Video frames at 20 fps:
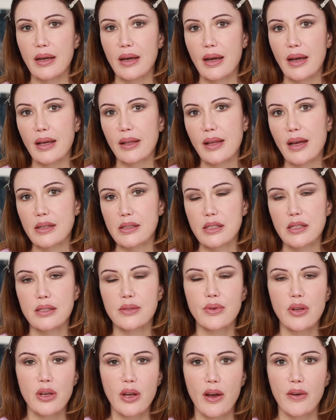eyelashes
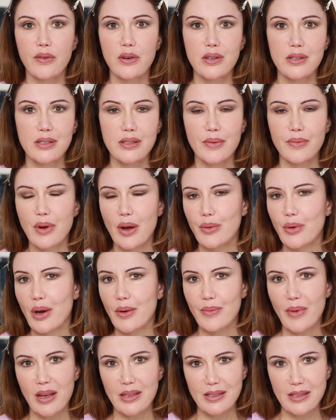recover, so I'm not
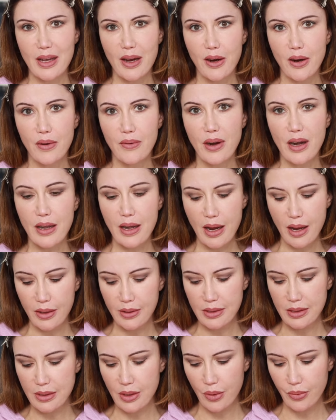wearing mascara right now.
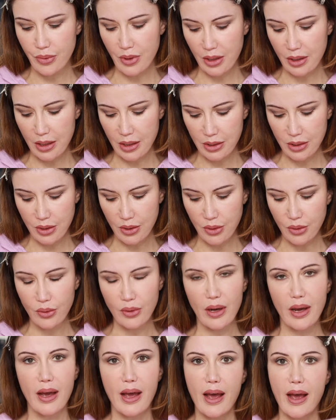So we're gonna do
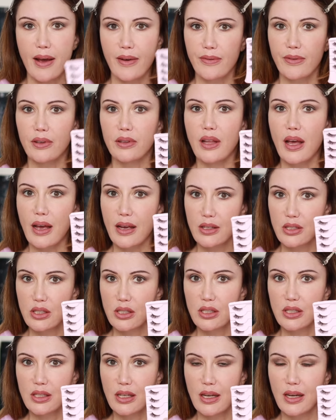a half
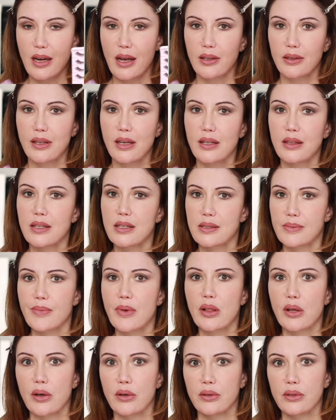lash, and I'll link these
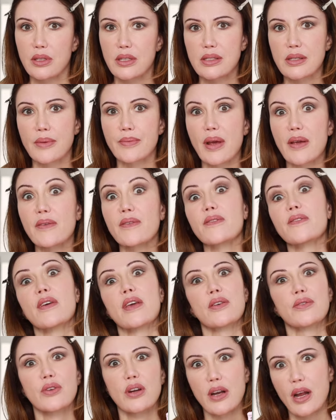below. These are my
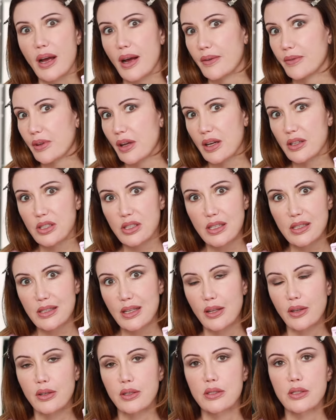favorite half lashes.
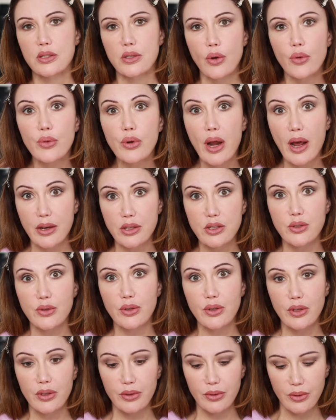They look so
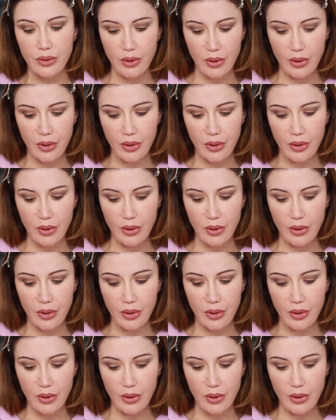natural.